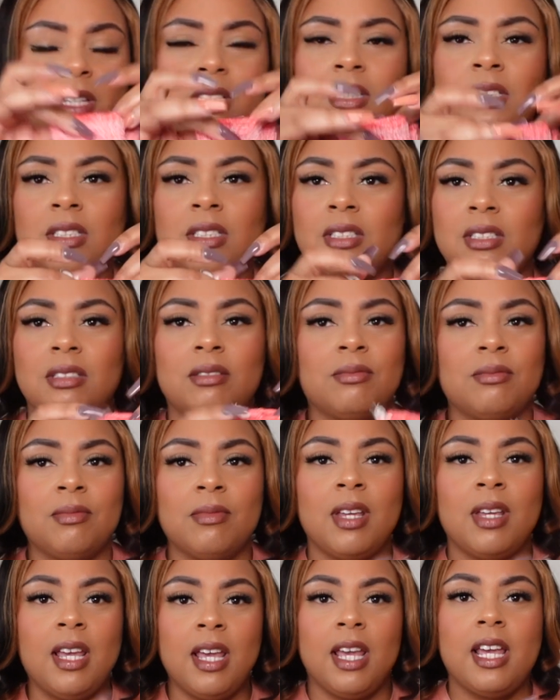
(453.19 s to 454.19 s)
It just
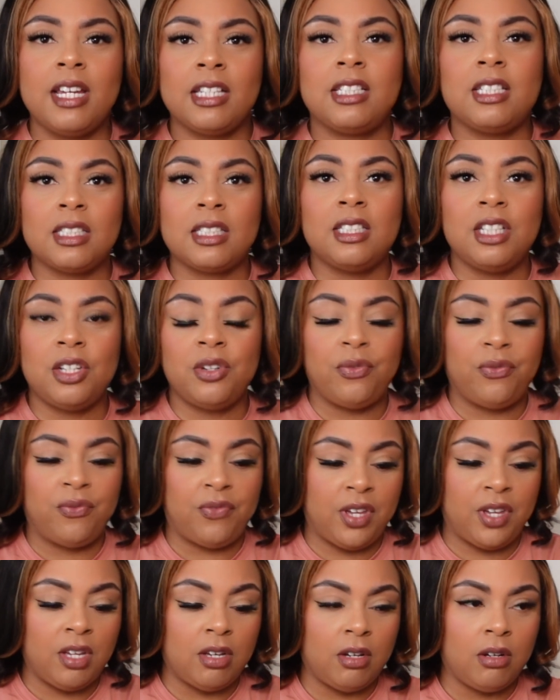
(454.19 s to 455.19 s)
it just didn't
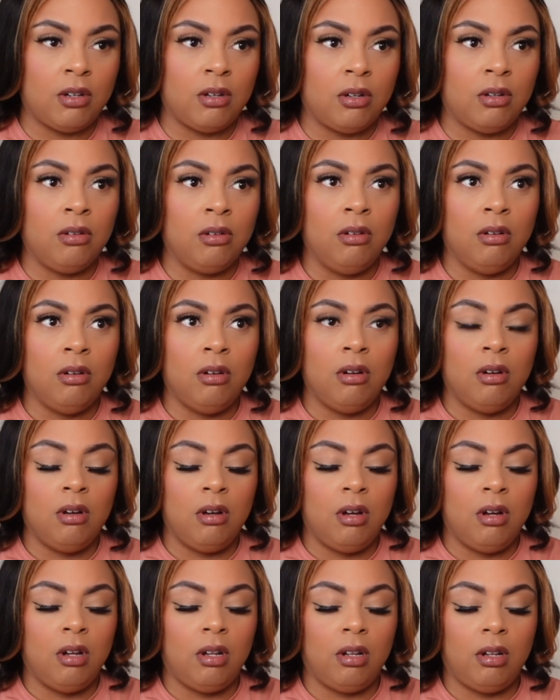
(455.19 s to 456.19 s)
feel
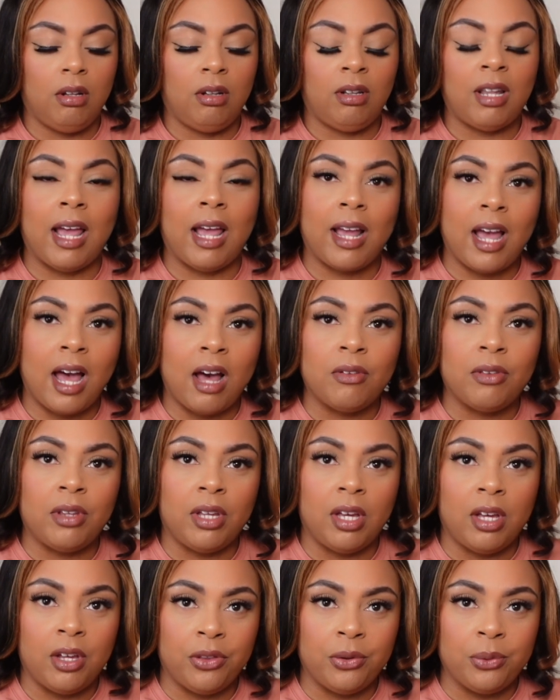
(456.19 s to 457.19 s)
like how
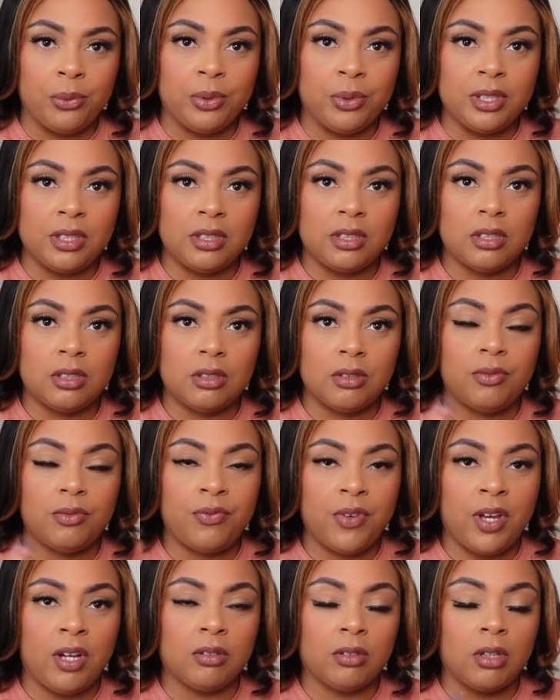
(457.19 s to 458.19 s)
the other ones
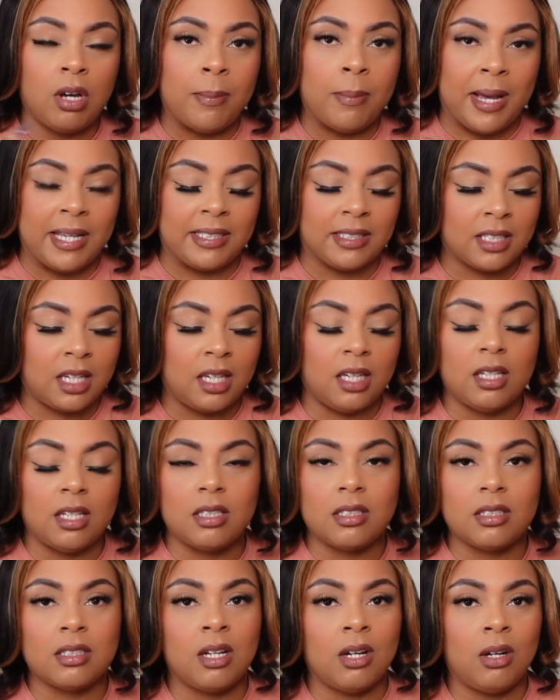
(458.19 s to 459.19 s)
felt on my
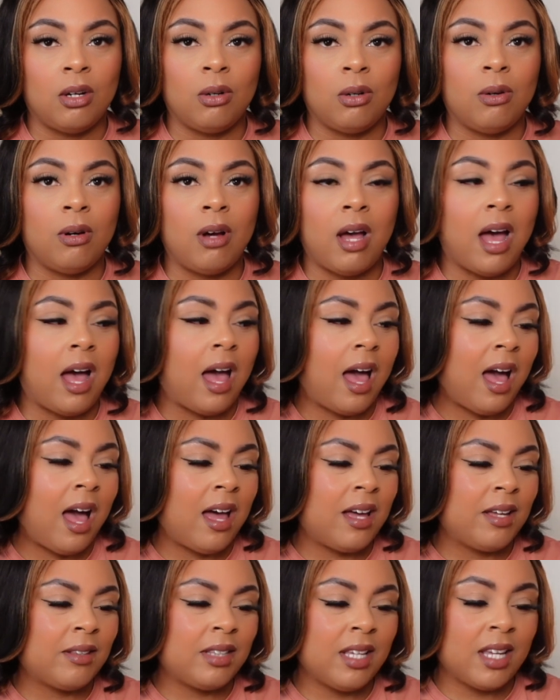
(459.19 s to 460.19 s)
skin. So
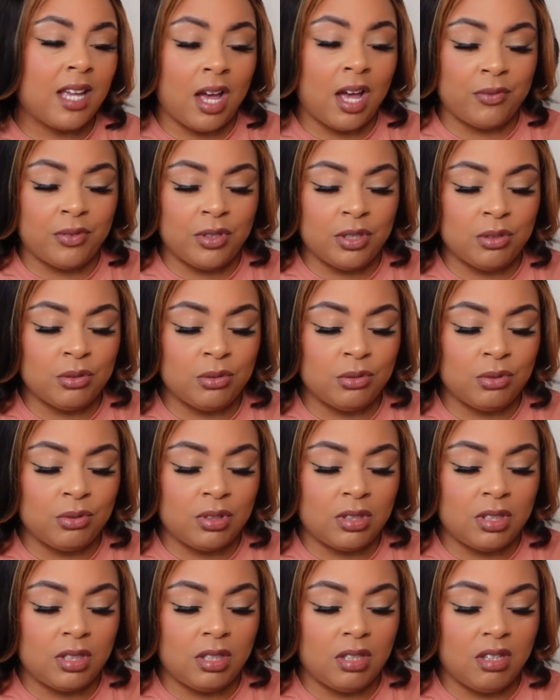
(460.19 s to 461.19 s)
I think I've
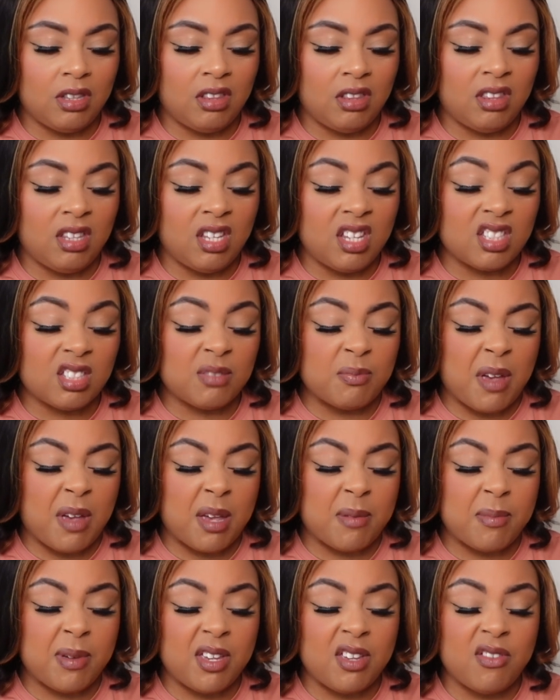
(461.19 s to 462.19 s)
used this
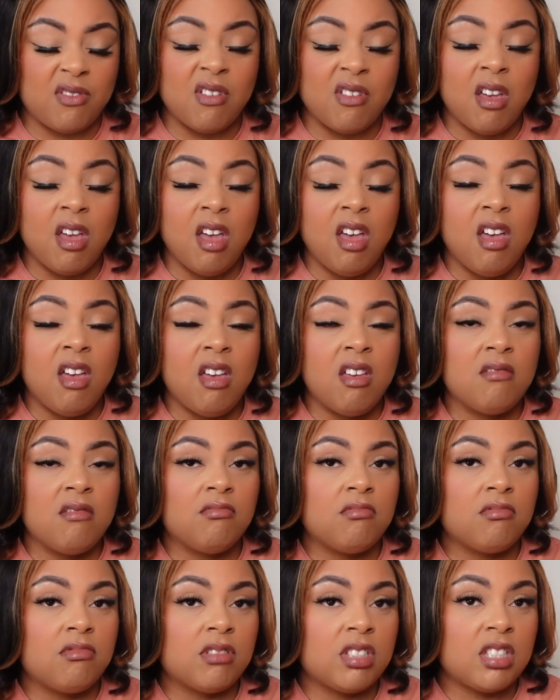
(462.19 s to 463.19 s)
maybe
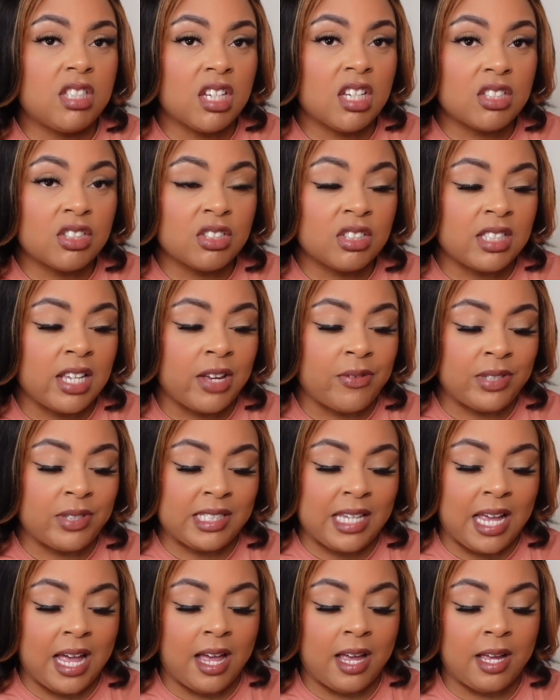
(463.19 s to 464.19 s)
six or seven
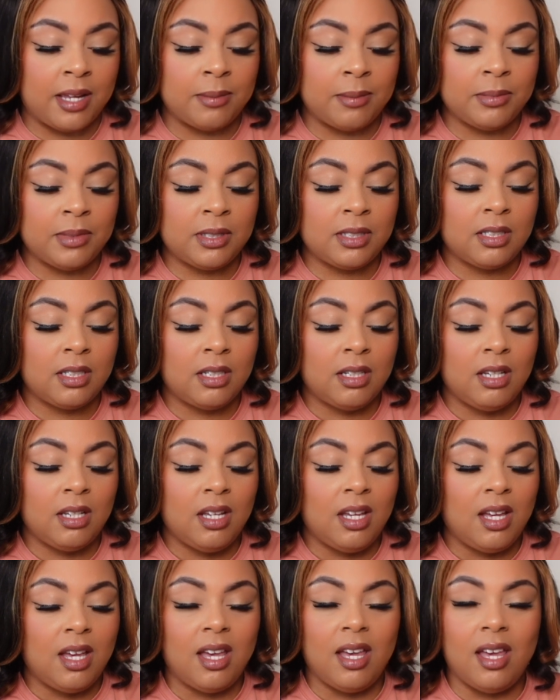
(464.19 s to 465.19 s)
times.
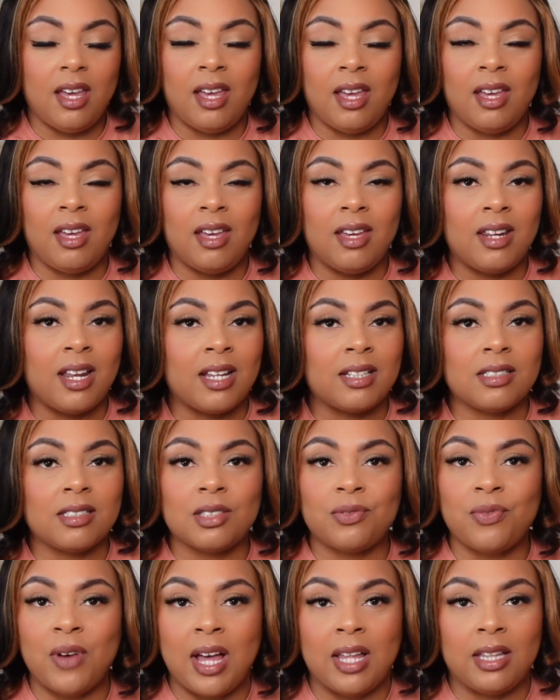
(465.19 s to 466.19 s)
And I
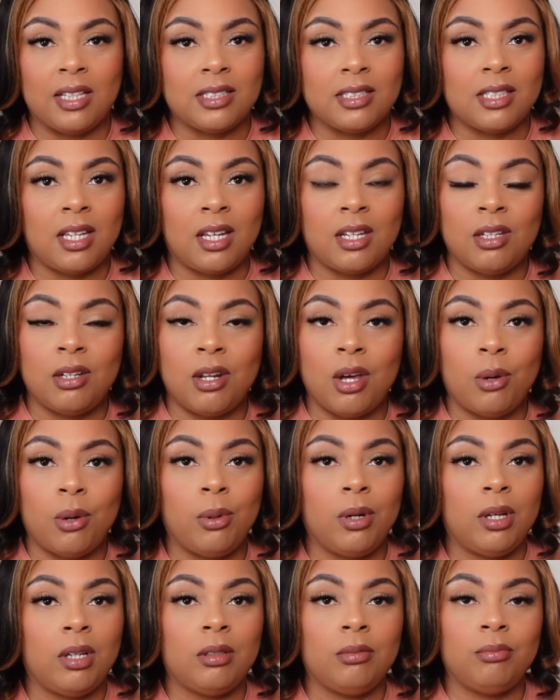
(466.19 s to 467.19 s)
just finally said, you know
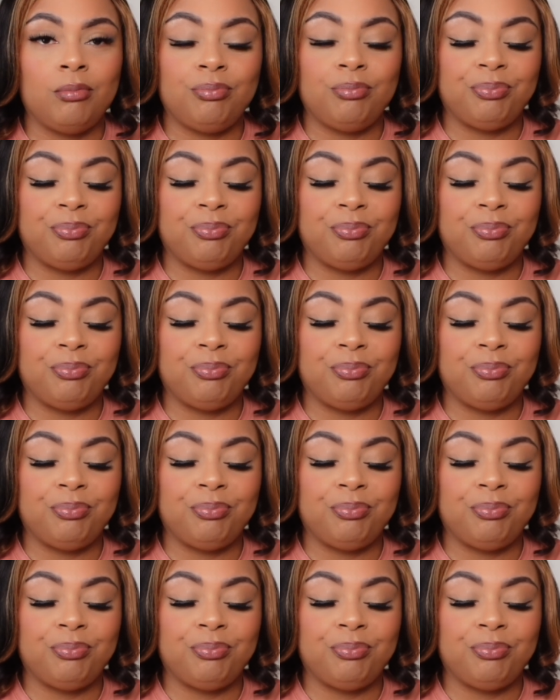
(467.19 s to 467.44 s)
what?